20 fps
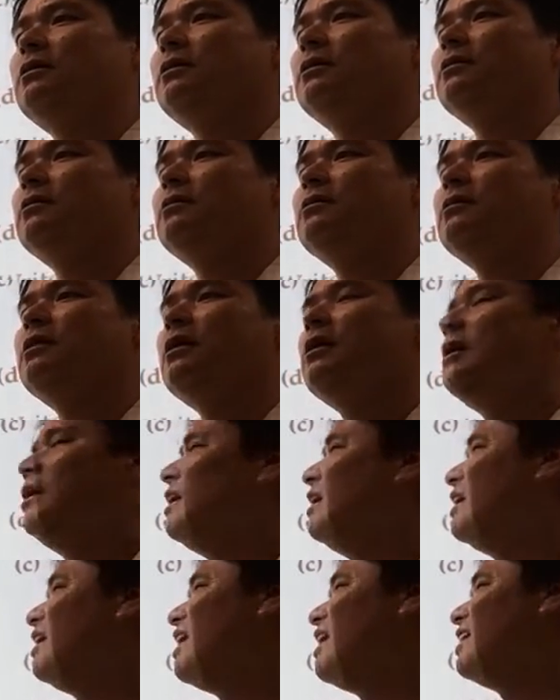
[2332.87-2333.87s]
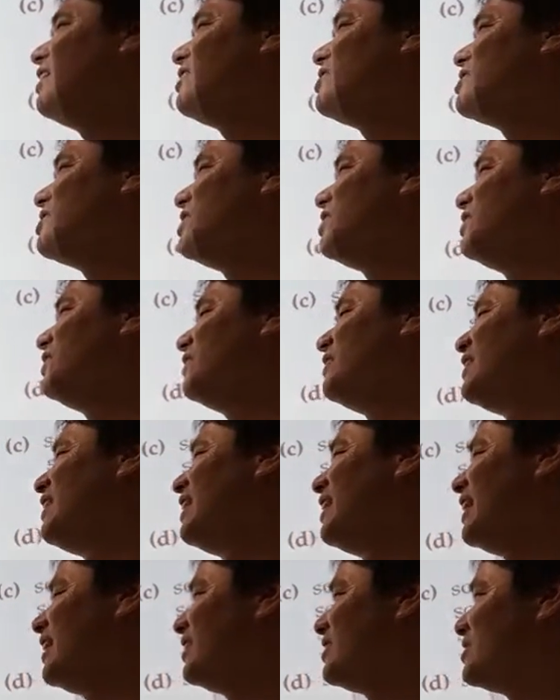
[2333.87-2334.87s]
No, and iron two. Well,
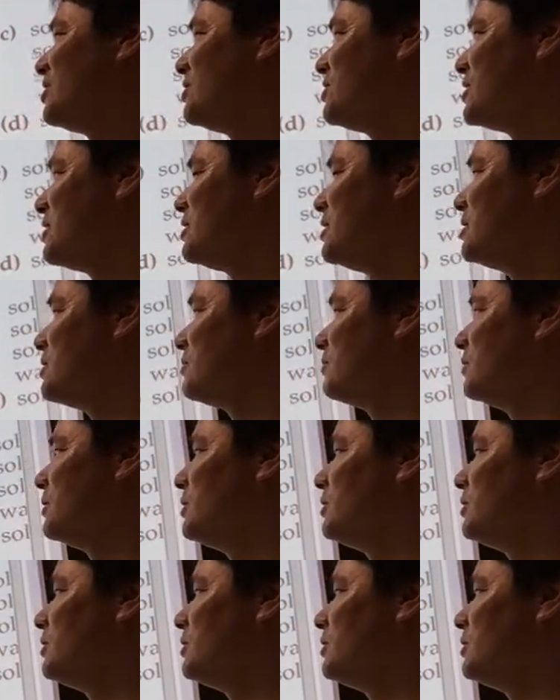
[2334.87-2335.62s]
iron two is a decent